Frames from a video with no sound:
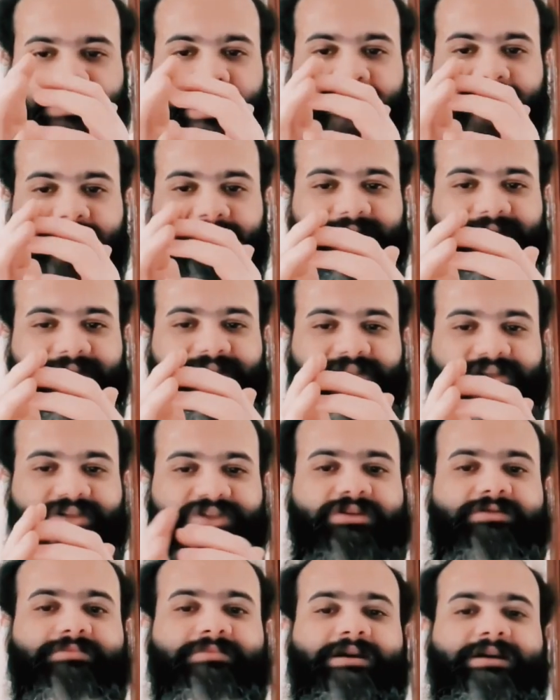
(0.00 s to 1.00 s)
like a
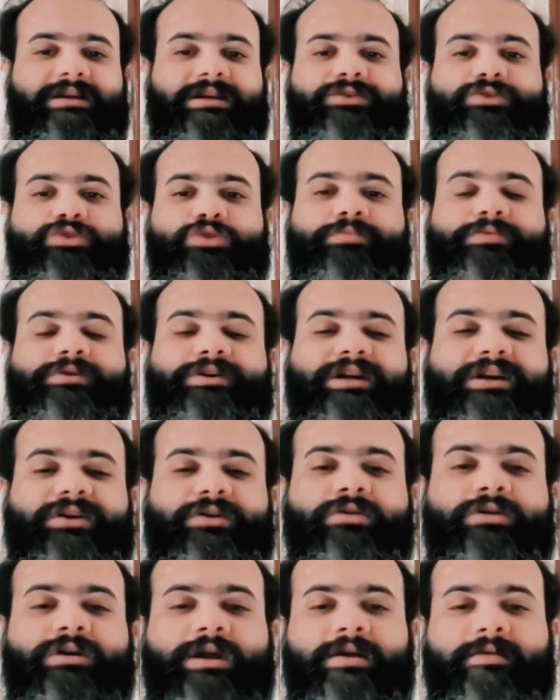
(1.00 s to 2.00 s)
decision-making
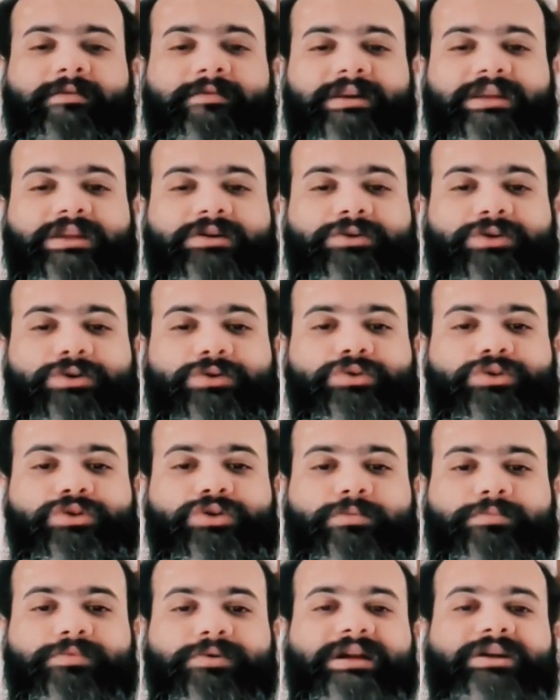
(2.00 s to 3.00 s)
superhero when you use
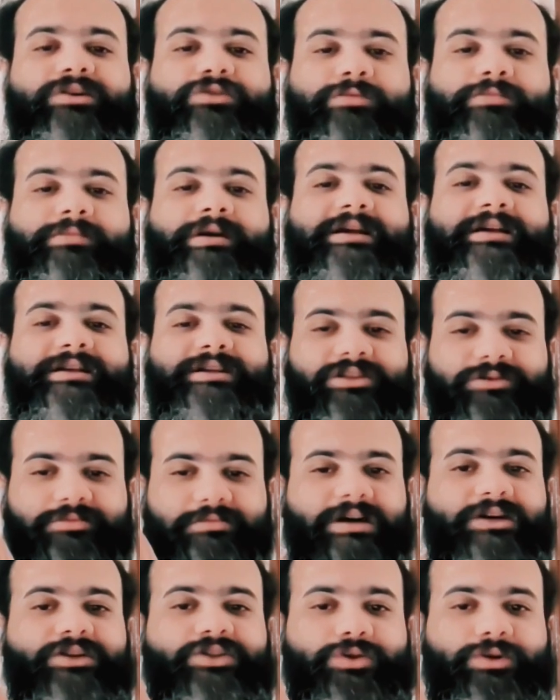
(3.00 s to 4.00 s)
your brain to make
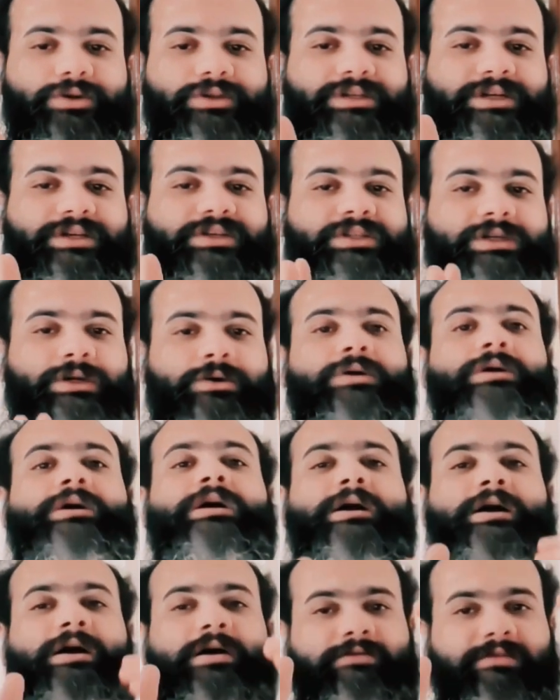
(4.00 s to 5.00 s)
smart choices. So
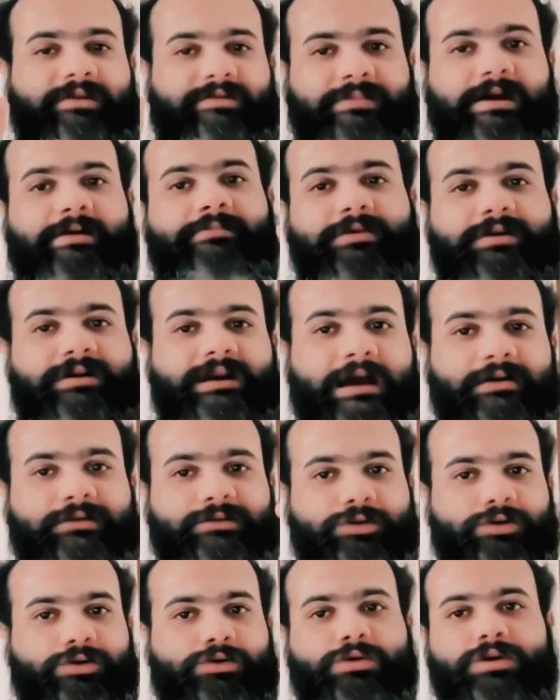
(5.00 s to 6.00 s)
remember how
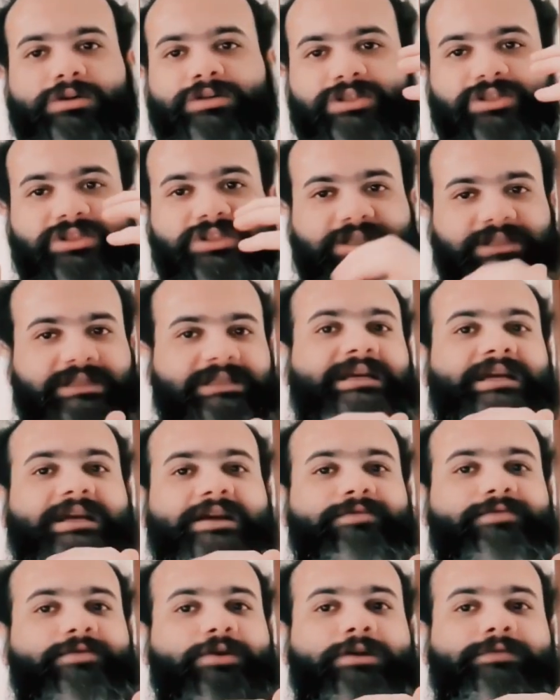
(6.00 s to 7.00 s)
to consciously
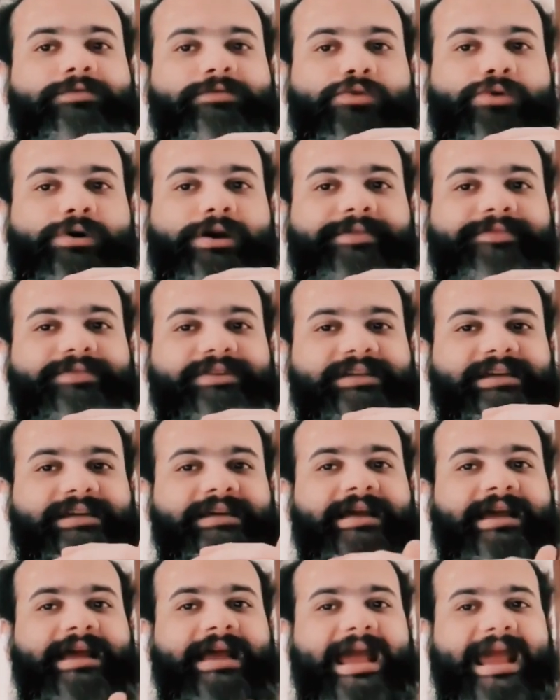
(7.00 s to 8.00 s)
involve
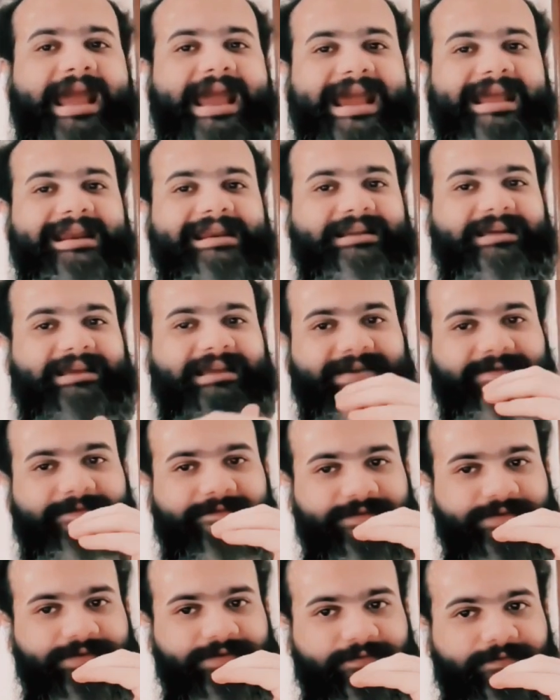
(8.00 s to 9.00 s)
OFC, and
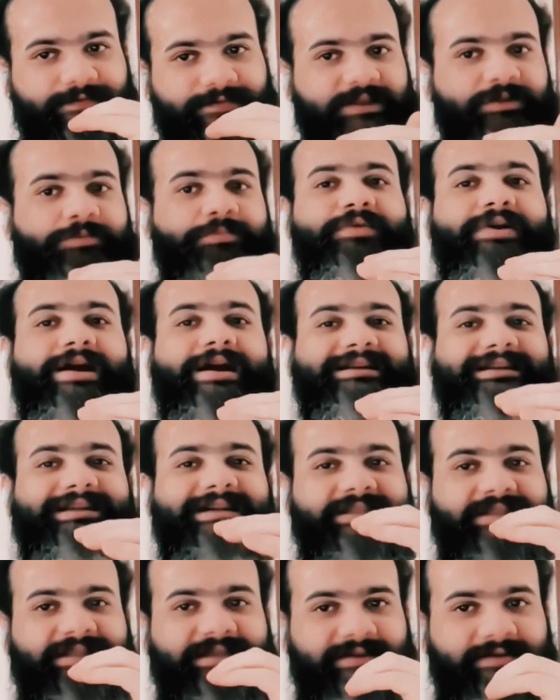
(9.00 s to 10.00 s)
with
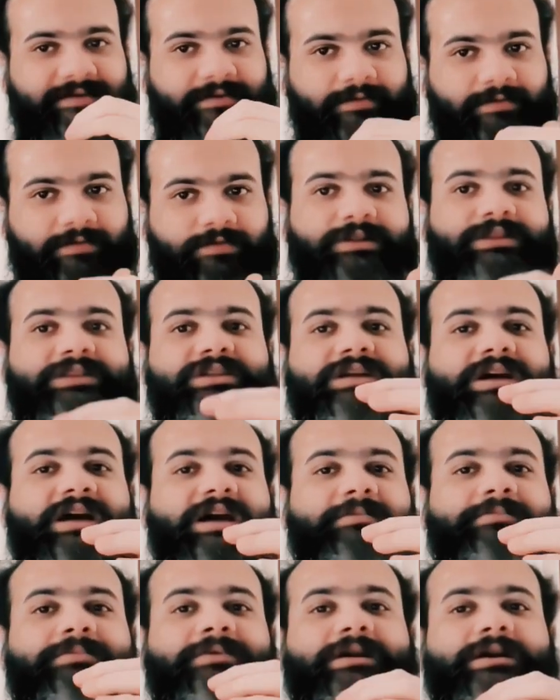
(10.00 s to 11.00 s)
practice, with
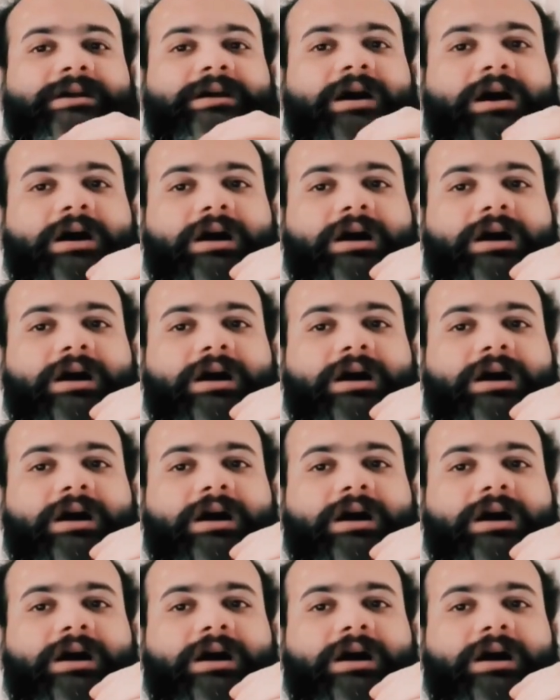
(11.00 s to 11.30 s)
time,